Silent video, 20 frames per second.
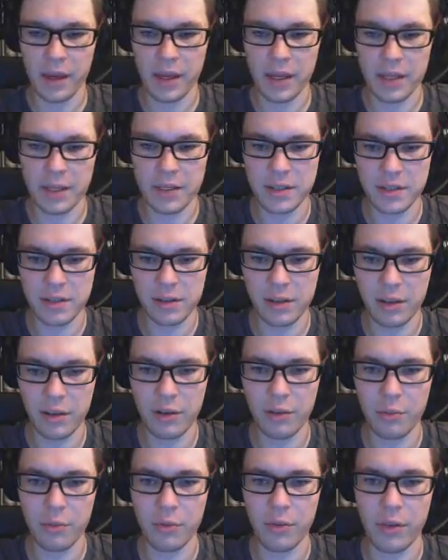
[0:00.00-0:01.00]
it's a
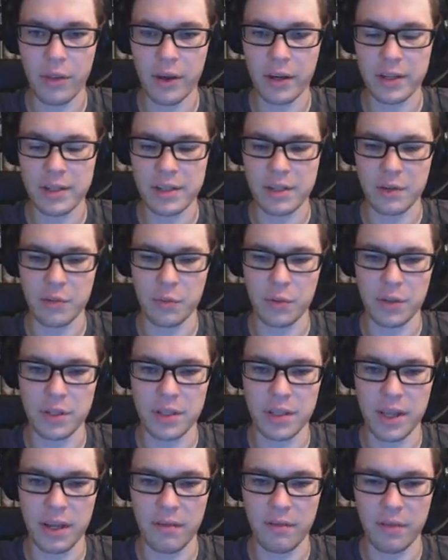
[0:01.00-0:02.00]
lot nicer
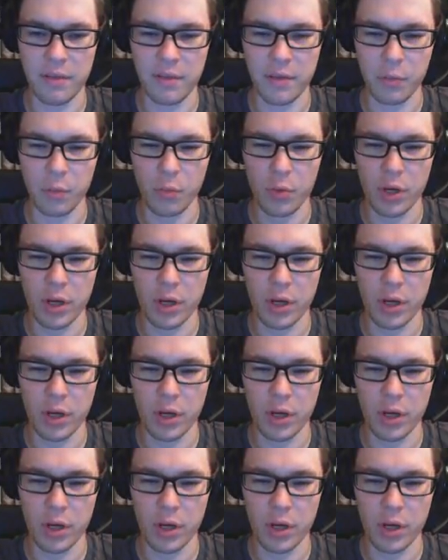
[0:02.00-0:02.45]
when everything